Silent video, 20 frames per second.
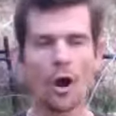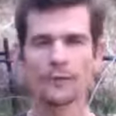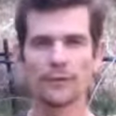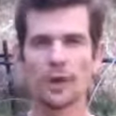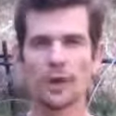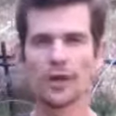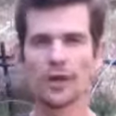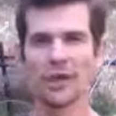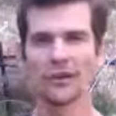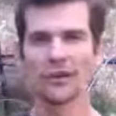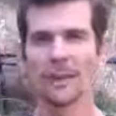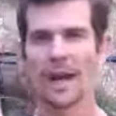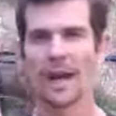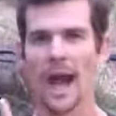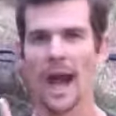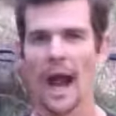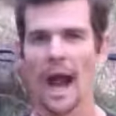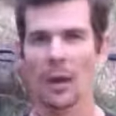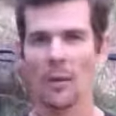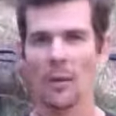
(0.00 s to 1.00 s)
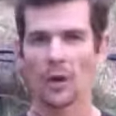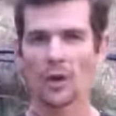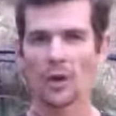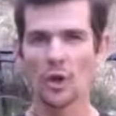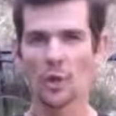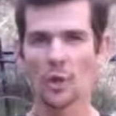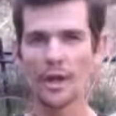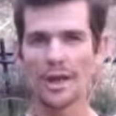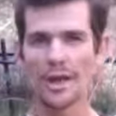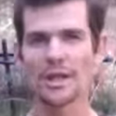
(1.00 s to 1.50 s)
I've learned it doesn't matter how well
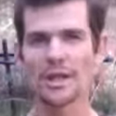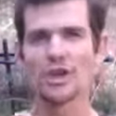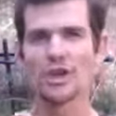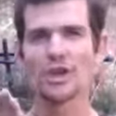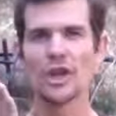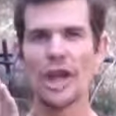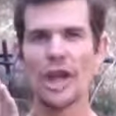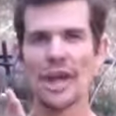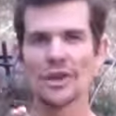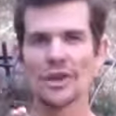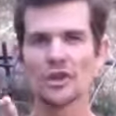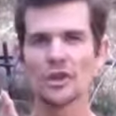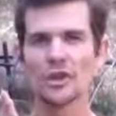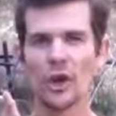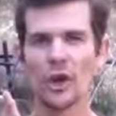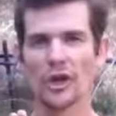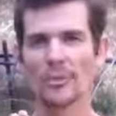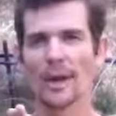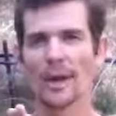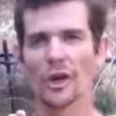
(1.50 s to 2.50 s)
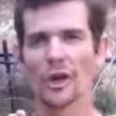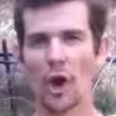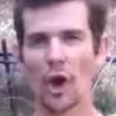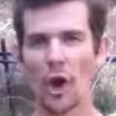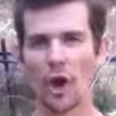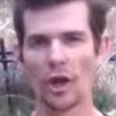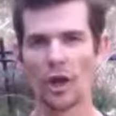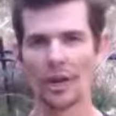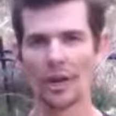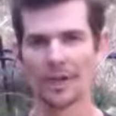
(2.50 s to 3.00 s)
you eat, you need to go to bed
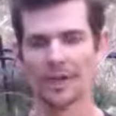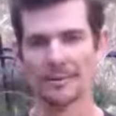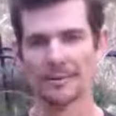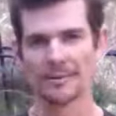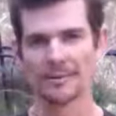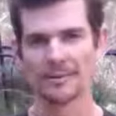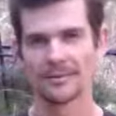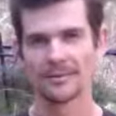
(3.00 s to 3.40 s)
early.